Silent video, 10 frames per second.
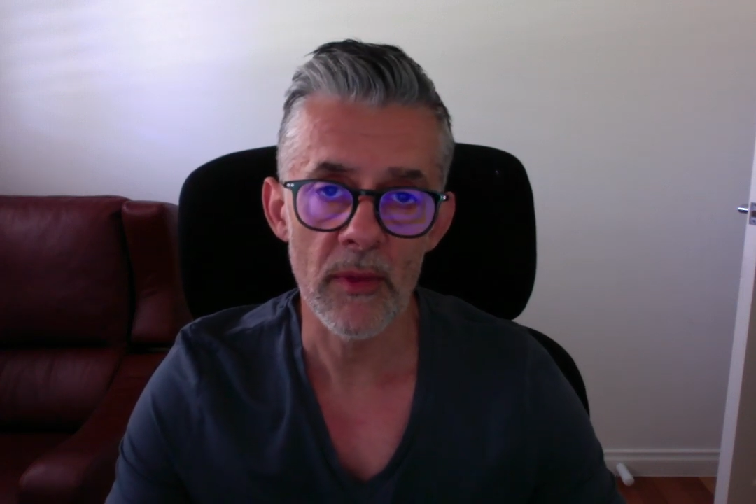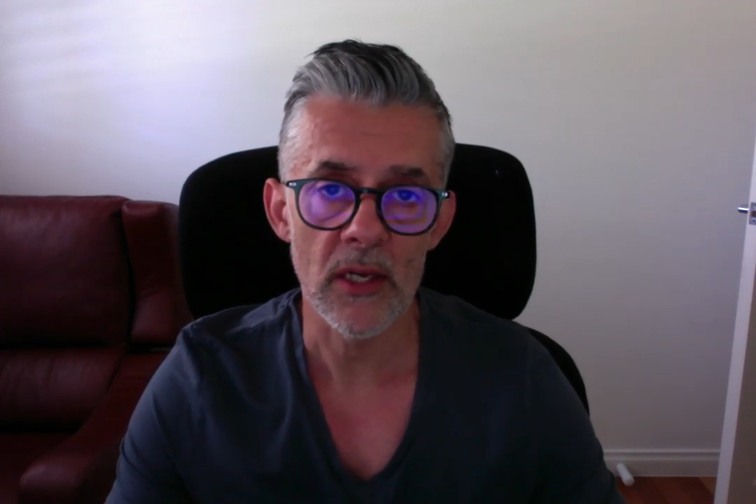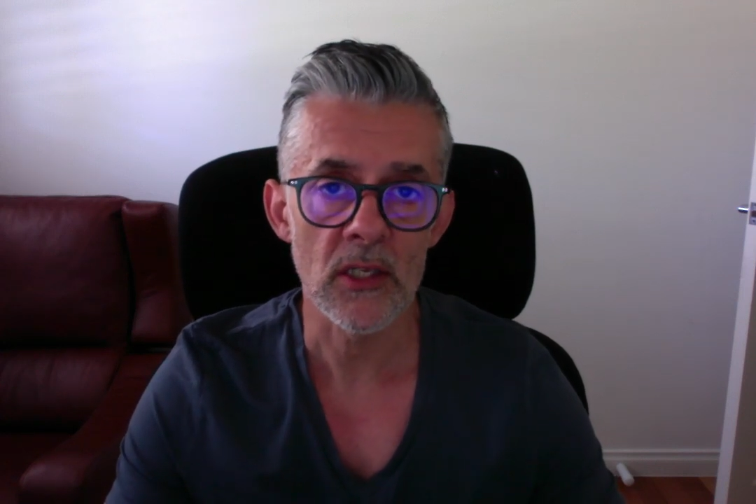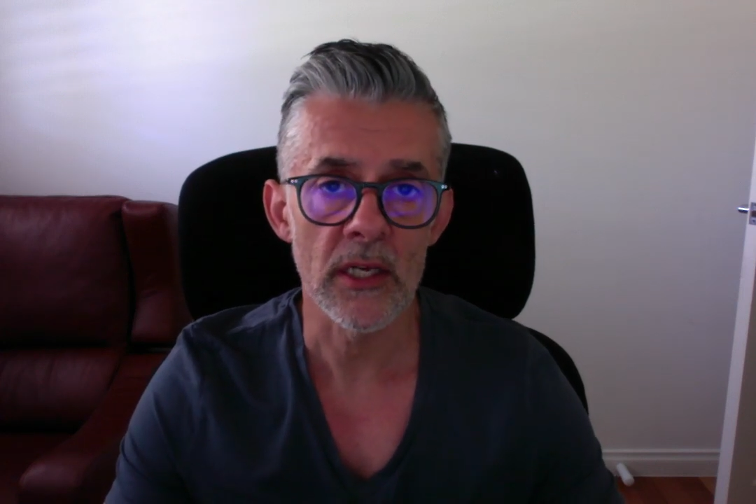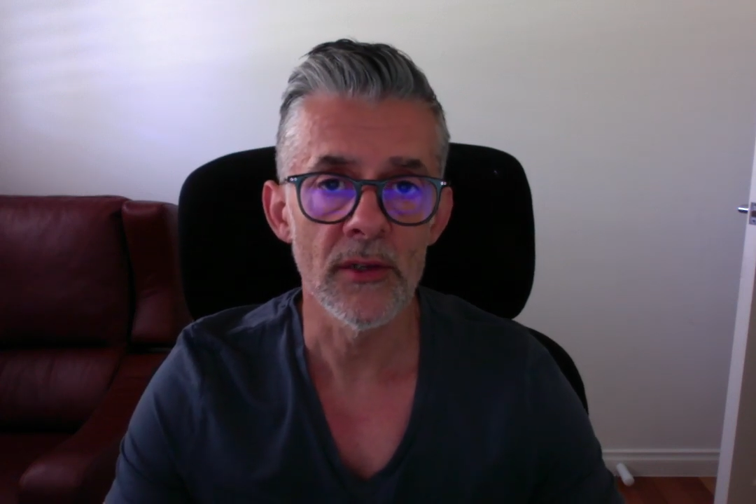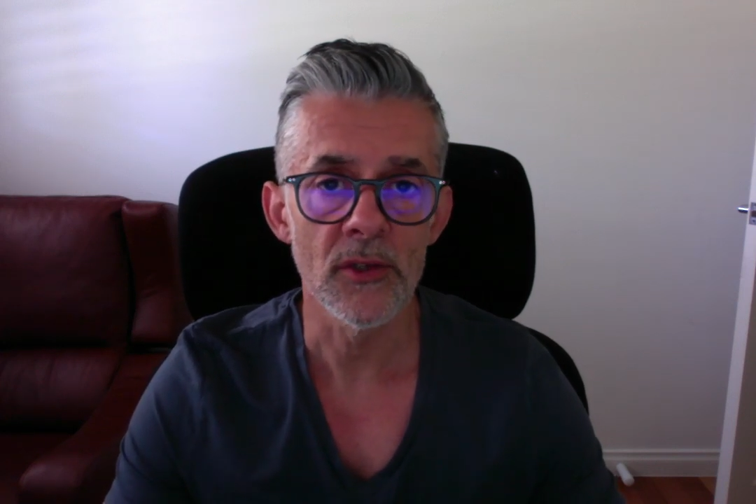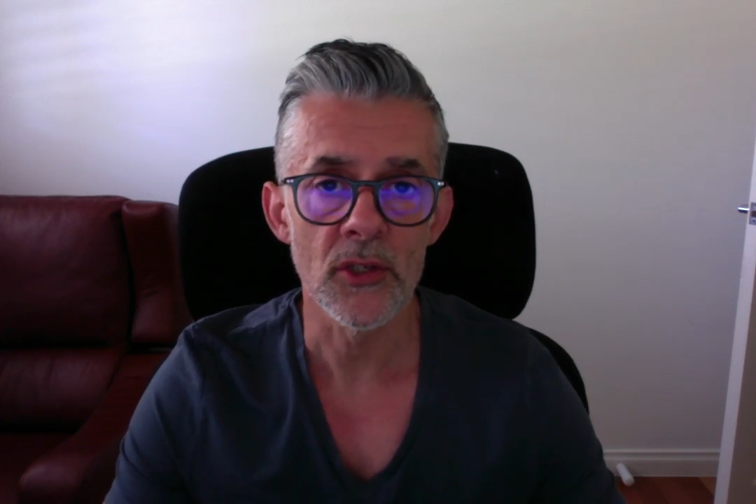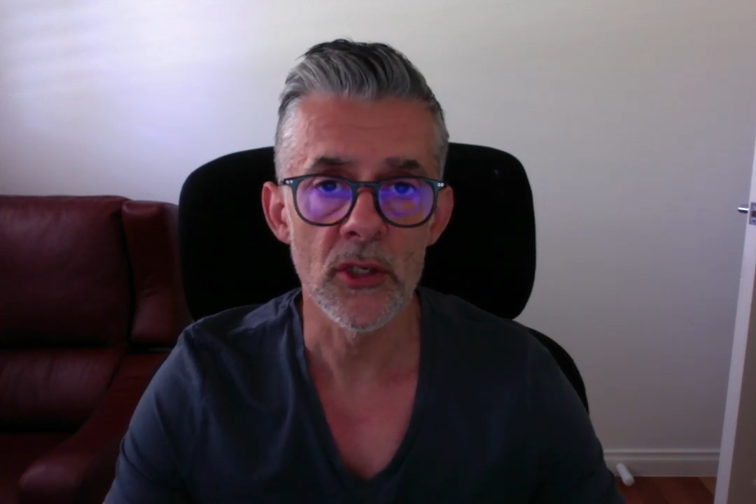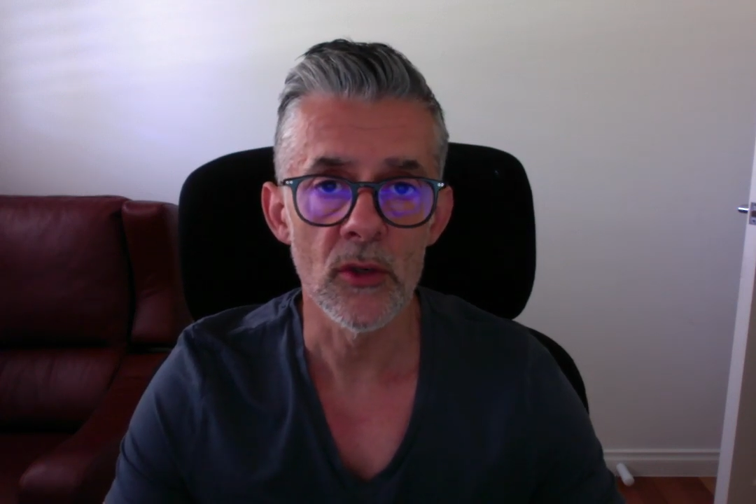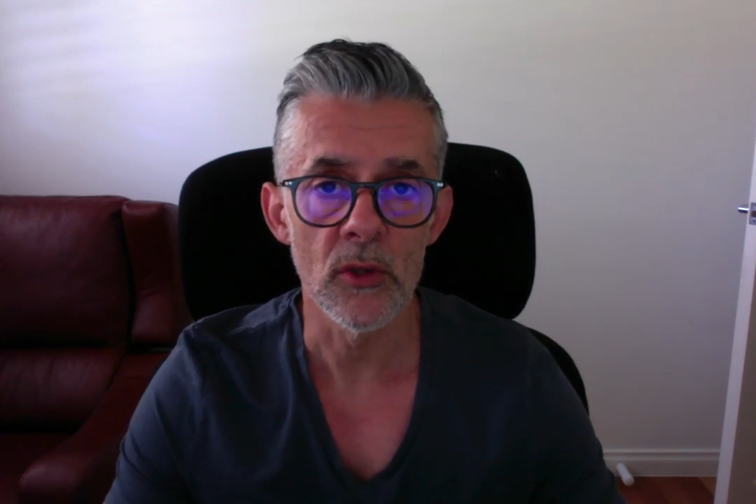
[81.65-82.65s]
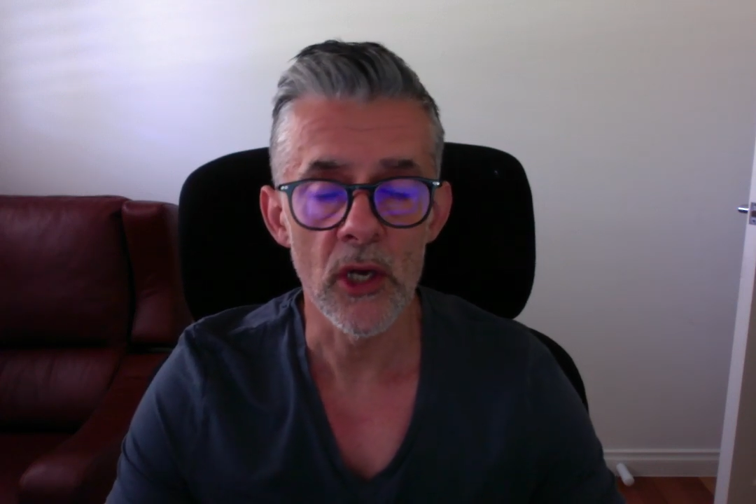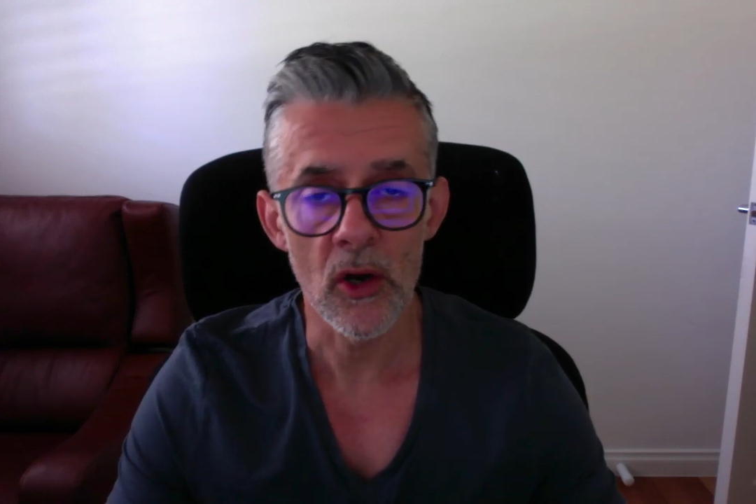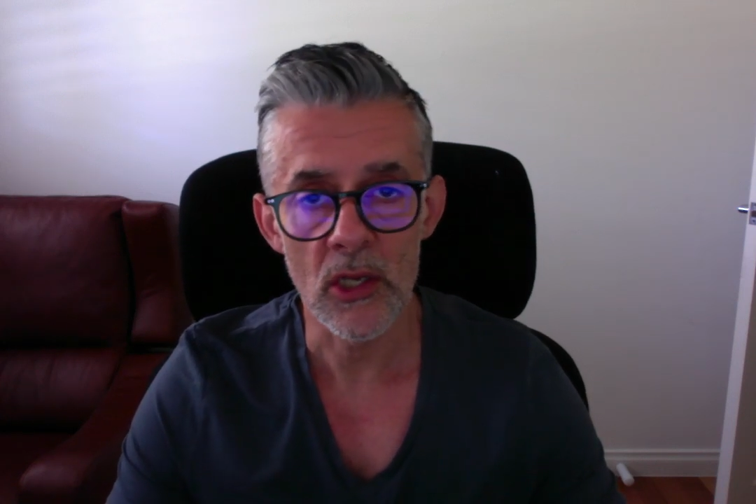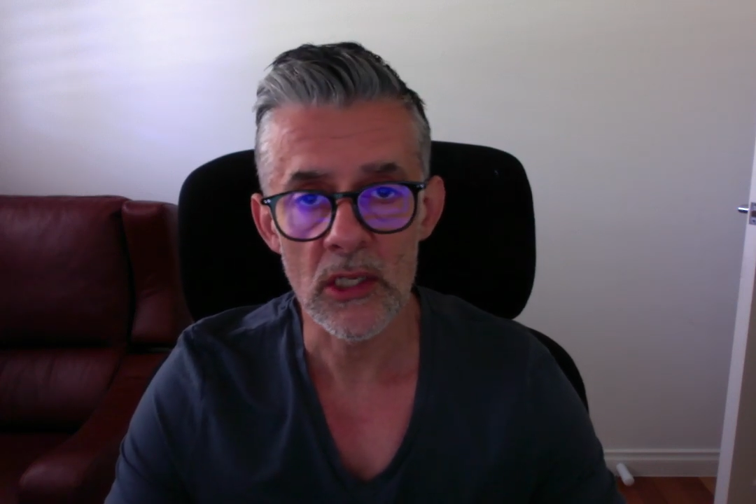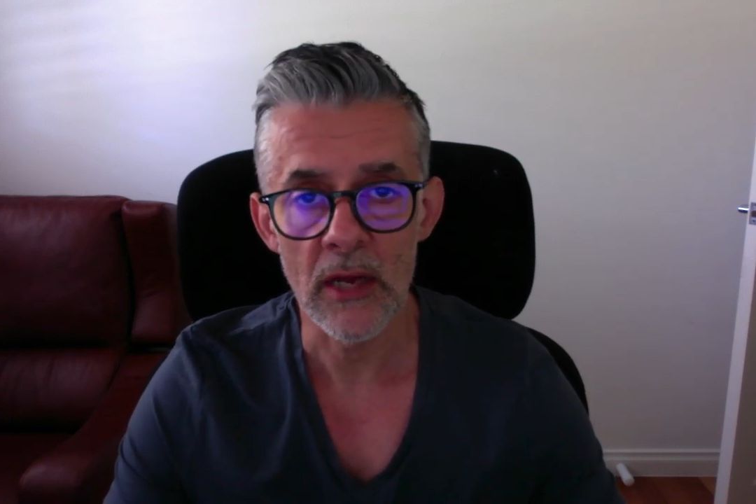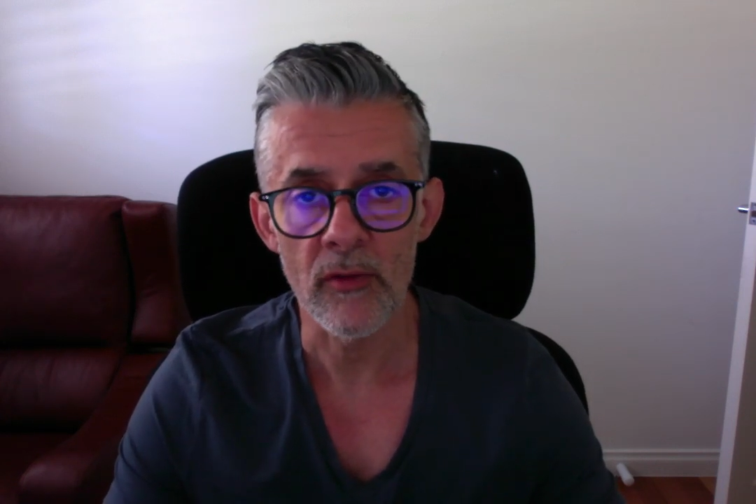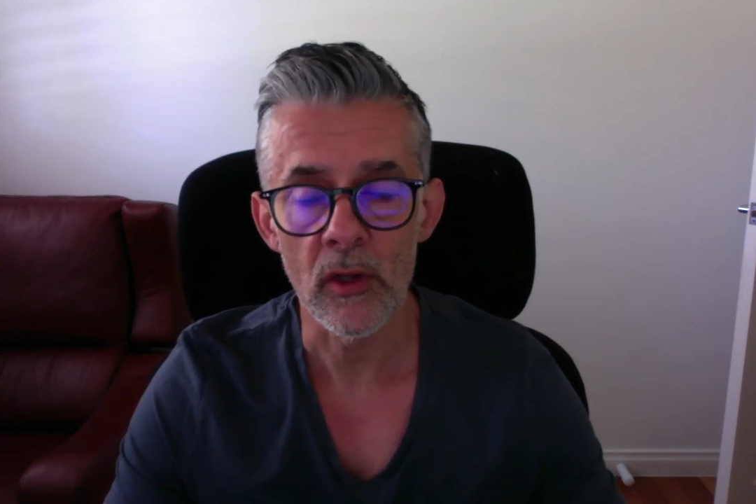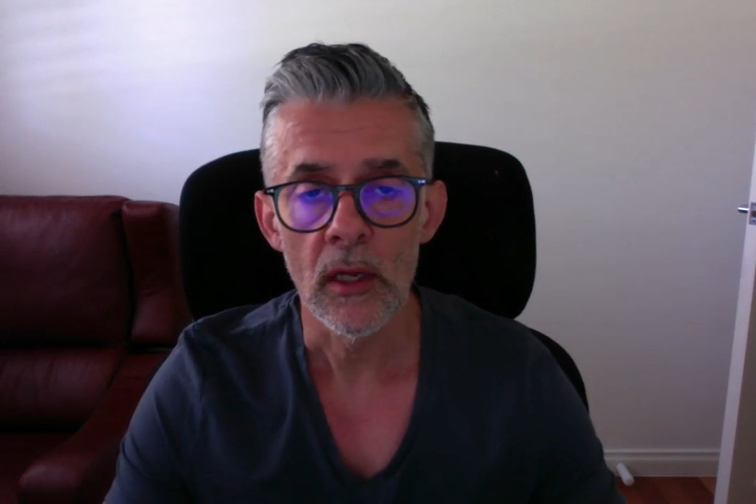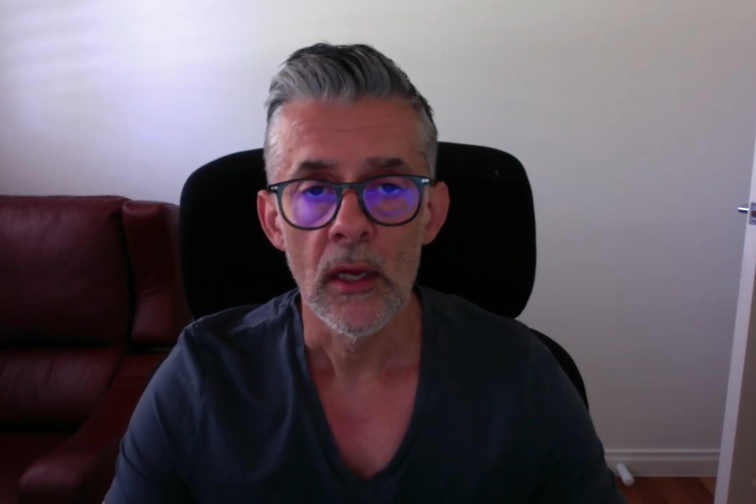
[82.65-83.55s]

their skills to the honours level,